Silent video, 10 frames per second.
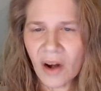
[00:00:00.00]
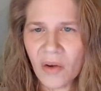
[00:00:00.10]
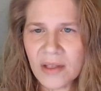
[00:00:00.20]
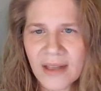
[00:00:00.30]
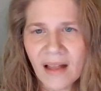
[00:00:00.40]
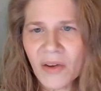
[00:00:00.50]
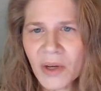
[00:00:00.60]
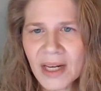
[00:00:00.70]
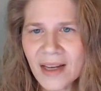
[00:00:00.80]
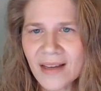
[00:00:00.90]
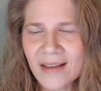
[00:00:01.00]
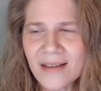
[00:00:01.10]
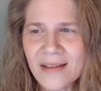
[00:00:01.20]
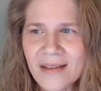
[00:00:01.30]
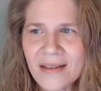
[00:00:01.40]
salary
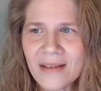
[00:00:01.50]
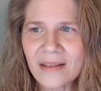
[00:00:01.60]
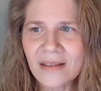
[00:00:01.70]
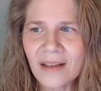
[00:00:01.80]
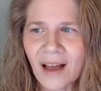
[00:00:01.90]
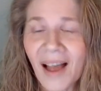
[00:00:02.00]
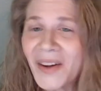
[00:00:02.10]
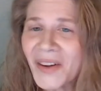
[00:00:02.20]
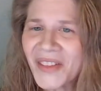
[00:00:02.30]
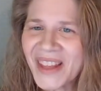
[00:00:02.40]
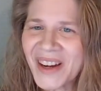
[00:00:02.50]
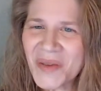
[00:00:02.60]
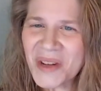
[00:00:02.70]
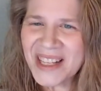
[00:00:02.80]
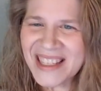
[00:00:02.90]
is higher than it
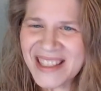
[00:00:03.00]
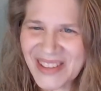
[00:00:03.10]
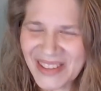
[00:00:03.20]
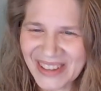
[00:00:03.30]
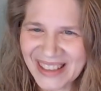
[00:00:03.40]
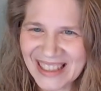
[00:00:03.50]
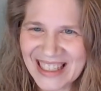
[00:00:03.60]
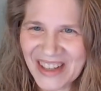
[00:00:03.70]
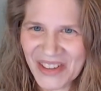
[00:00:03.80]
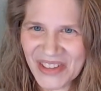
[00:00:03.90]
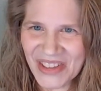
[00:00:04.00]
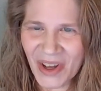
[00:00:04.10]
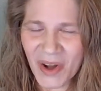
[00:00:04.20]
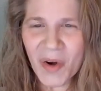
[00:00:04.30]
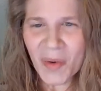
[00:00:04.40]
was certainly years
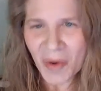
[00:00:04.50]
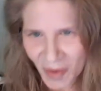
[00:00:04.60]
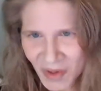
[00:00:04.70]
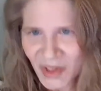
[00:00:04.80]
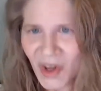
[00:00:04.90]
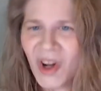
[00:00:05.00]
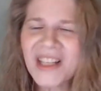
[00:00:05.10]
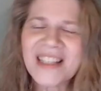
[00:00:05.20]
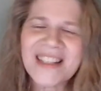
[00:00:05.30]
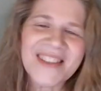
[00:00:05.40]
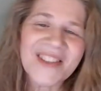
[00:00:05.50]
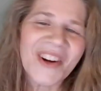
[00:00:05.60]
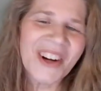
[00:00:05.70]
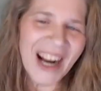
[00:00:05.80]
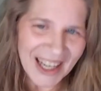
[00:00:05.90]
ago. Of course, costs
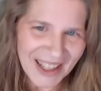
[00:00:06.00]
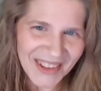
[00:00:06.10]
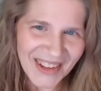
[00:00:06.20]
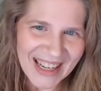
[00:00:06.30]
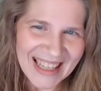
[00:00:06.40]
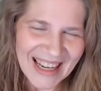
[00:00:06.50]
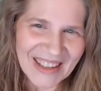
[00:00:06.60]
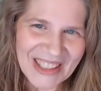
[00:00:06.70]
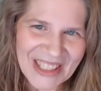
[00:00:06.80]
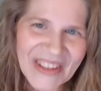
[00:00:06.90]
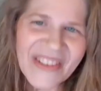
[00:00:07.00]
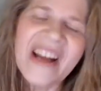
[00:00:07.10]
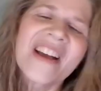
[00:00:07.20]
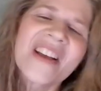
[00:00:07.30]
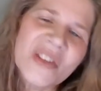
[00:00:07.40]
are higher right now too.
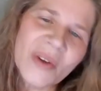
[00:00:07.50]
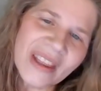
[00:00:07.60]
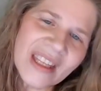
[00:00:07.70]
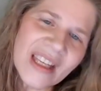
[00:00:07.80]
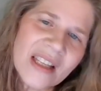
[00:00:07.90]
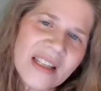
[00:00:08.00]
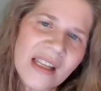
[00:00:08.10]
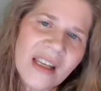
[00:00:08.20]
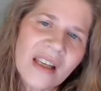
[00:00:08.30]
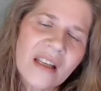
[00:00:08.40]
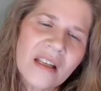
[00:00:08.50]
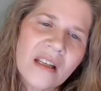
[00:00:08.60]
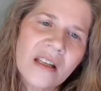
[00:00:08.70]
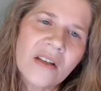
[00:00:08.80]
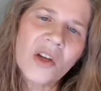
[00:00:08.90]
So I think it's in
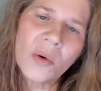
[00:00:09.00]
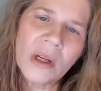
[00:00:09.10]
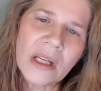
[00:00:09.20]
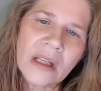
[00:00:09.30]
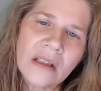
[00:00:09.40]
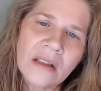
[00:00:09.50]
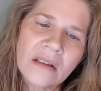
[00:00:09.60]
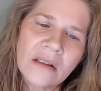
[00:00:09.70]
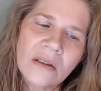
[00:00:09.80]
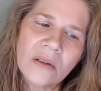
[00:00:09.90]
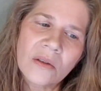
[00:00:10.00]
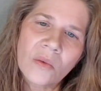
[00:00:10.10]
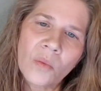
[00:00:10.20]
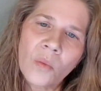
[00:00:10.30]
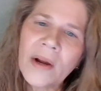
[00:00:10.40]
knowing
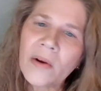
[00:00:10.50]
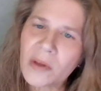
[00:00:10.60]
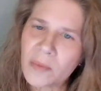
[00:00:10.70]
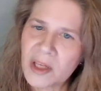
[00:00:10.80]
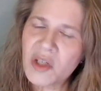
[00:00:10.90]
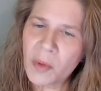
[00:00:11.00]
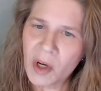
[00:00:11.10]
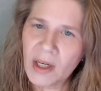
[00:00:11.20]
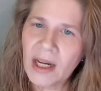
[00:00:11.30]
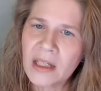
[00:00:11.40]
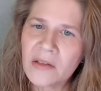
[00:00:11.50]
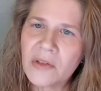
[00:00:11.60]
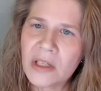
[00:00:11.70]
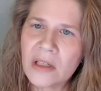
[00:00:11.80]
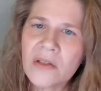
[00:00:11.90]
where the benchmark kind of
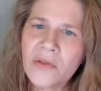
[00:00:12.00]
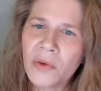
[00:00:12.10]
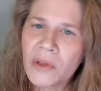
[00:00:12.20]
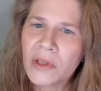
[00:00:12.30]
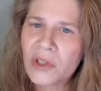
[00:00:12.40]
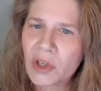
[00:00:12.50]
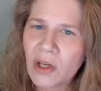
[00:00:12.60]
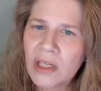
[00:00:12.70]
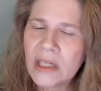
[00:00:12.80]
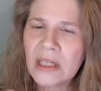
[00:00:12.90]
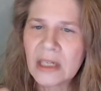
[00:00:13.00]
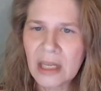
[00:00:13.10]
is for the starting and